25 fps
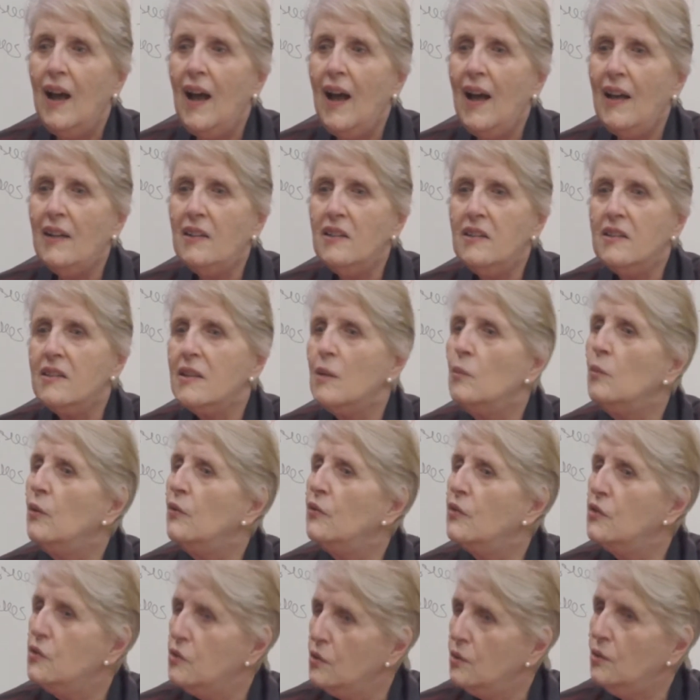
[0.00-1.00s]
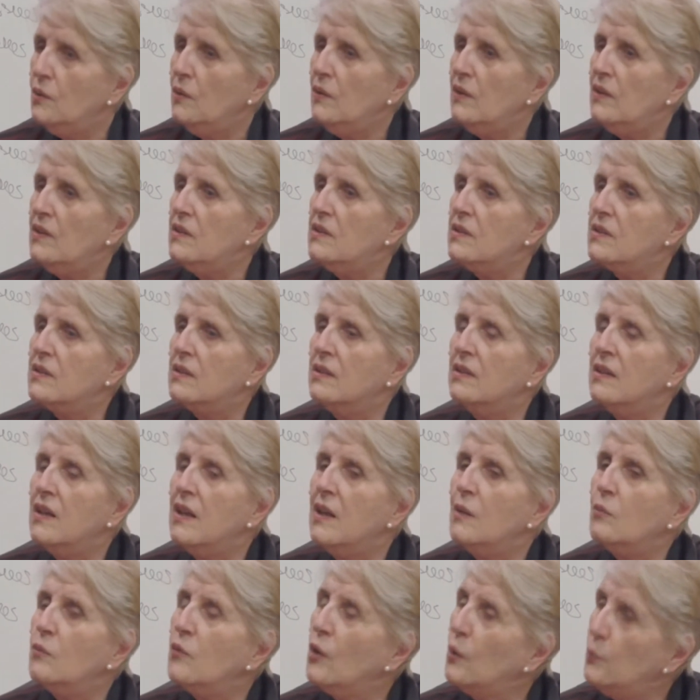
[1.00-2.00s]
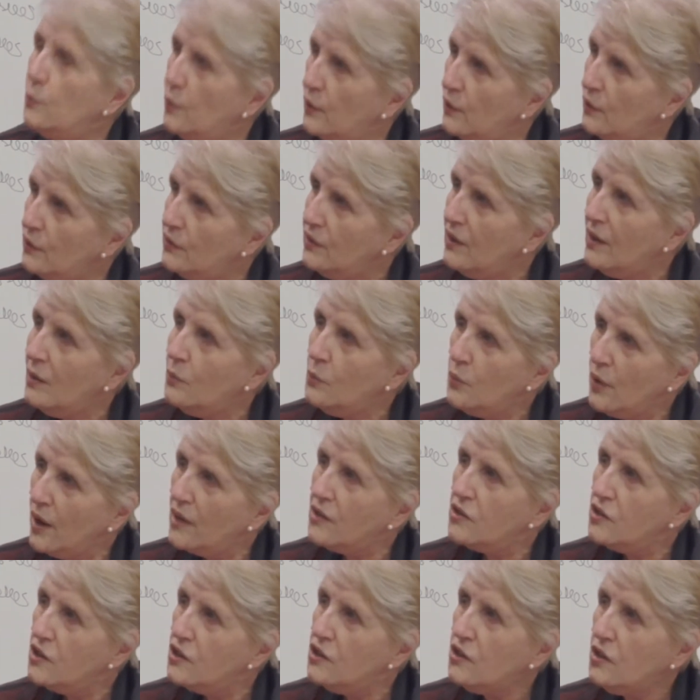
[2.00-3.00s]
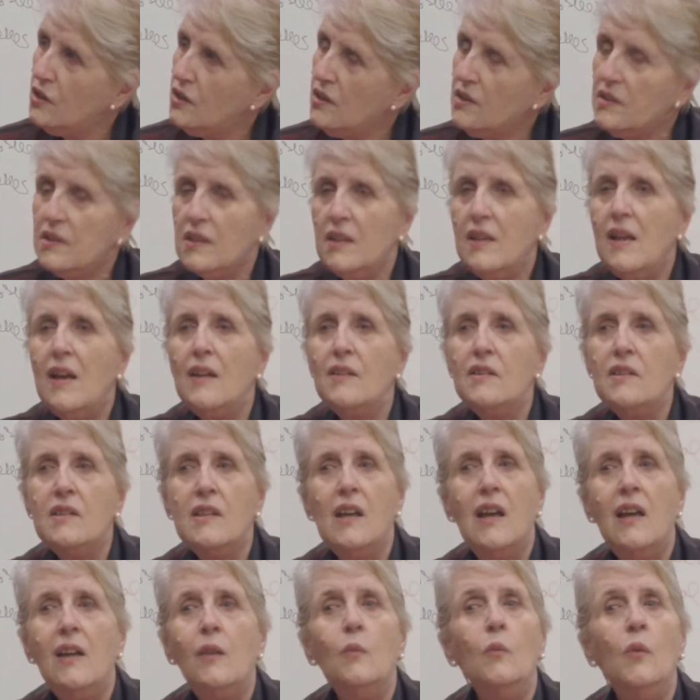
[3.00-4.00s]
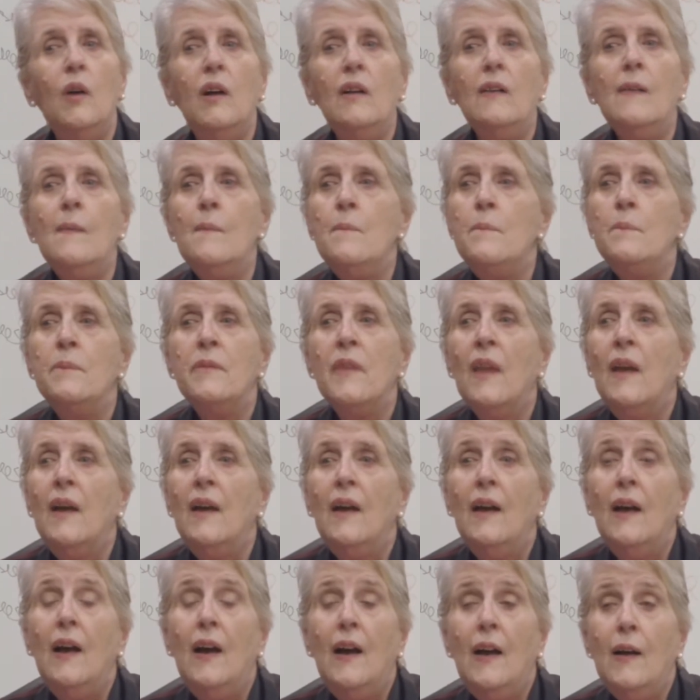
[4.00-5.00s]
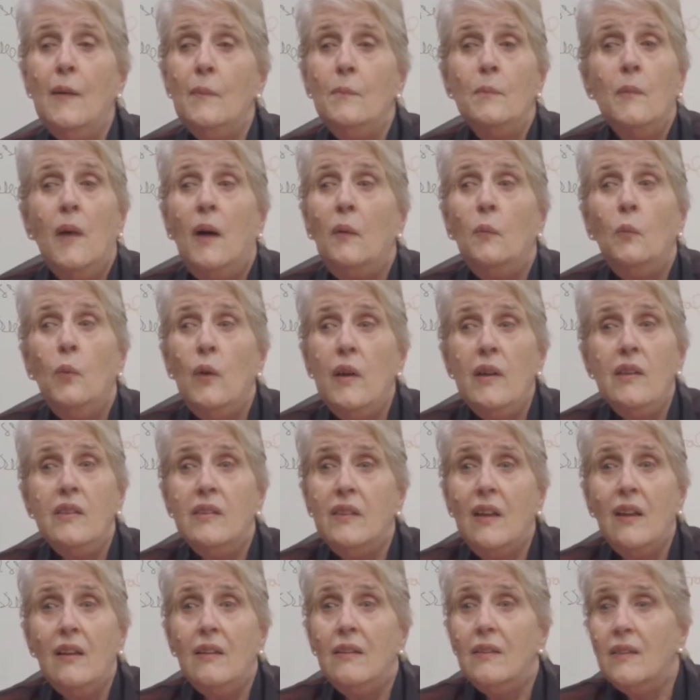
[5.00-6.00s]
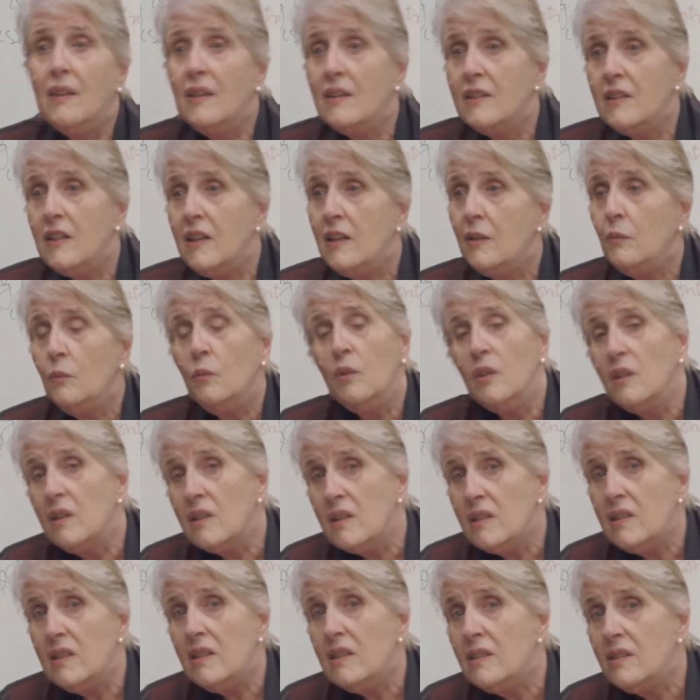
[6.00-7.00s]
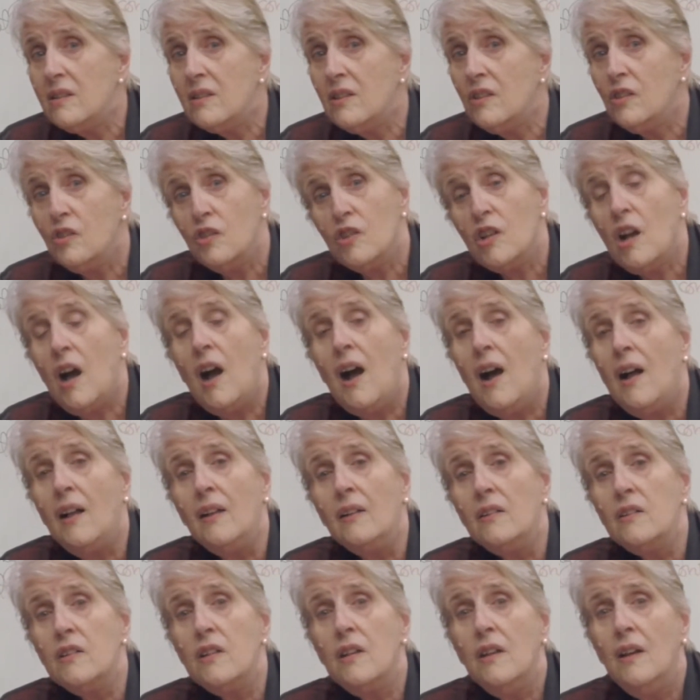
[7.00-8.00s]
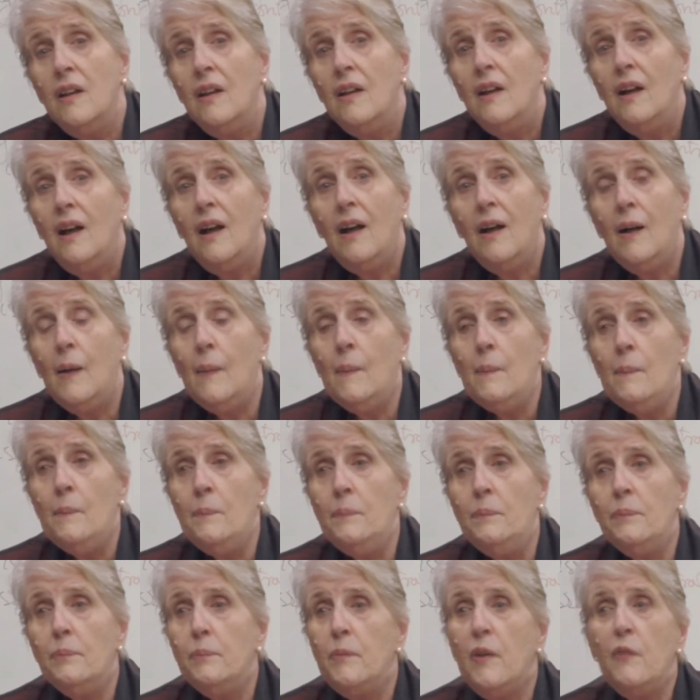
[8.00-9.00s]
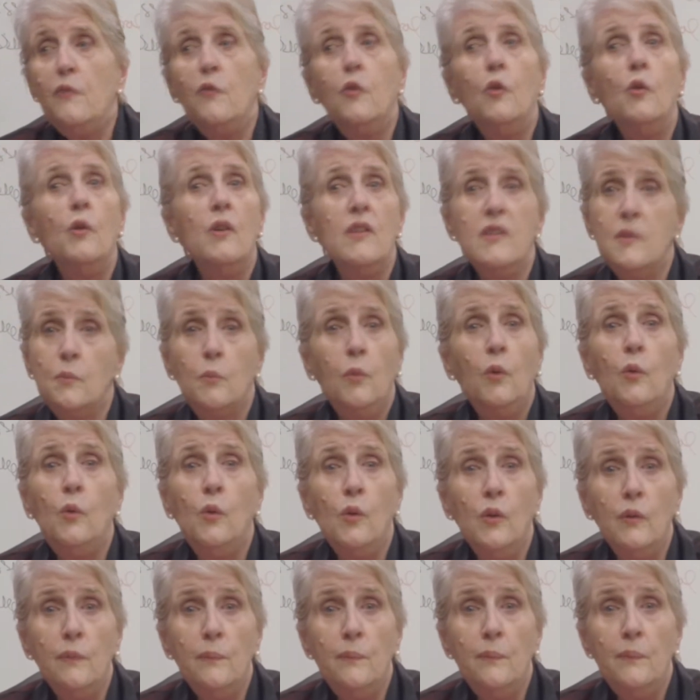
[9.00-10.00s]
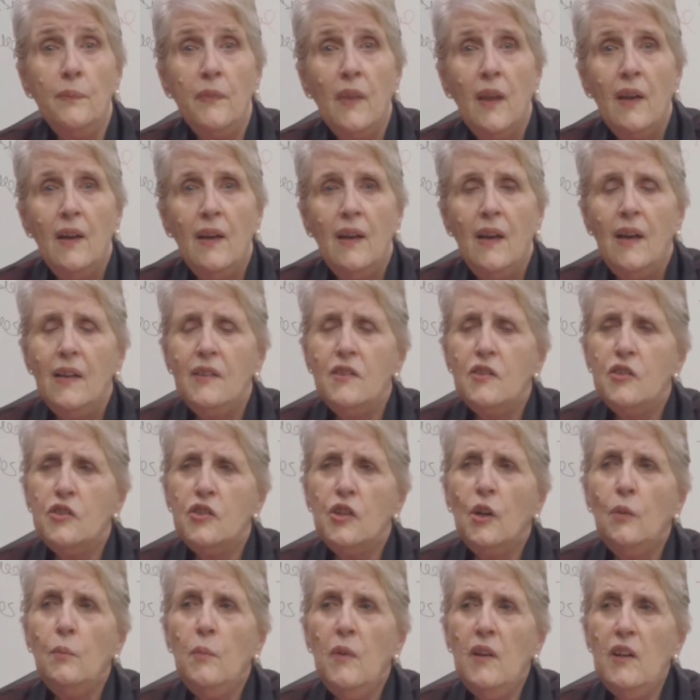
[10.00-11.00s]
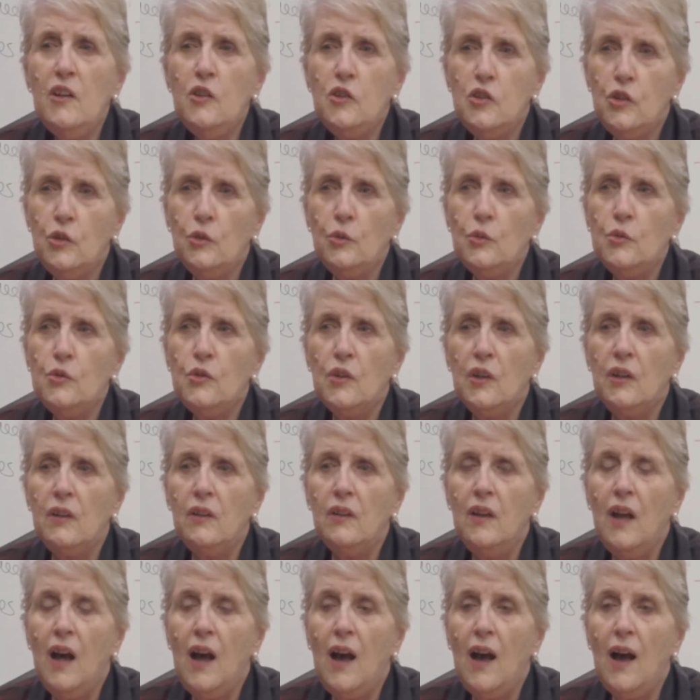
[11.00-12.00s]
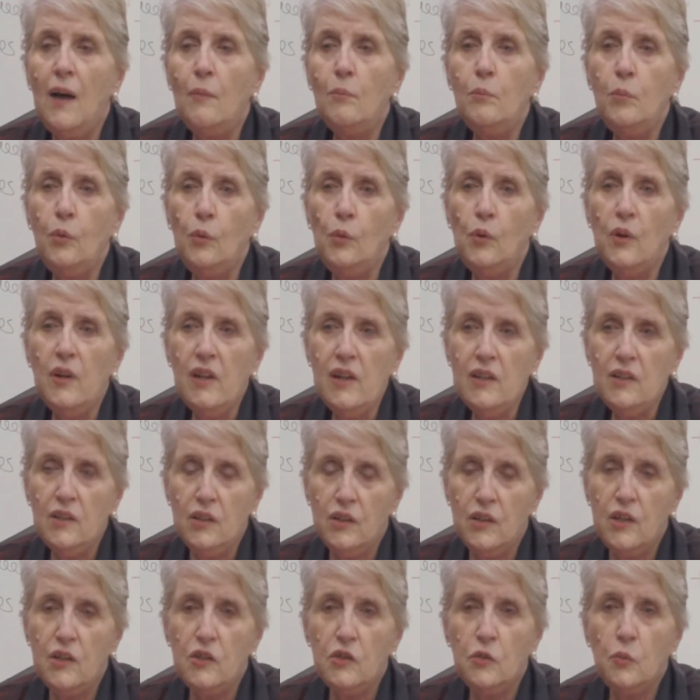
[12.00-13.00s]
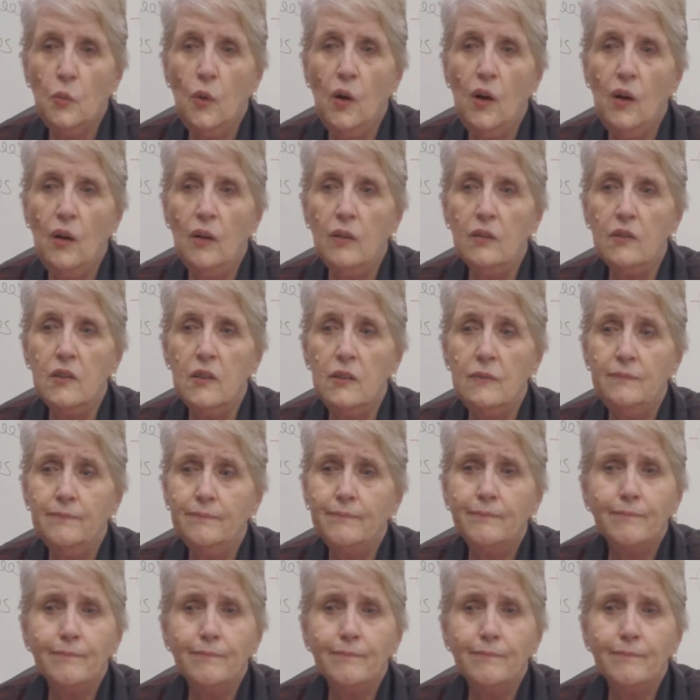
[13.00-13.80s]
And some of the doulas and the hypnobirthing practitioners are now saying, well, we think that it will assist a child before it's born. And so many children are born into this world,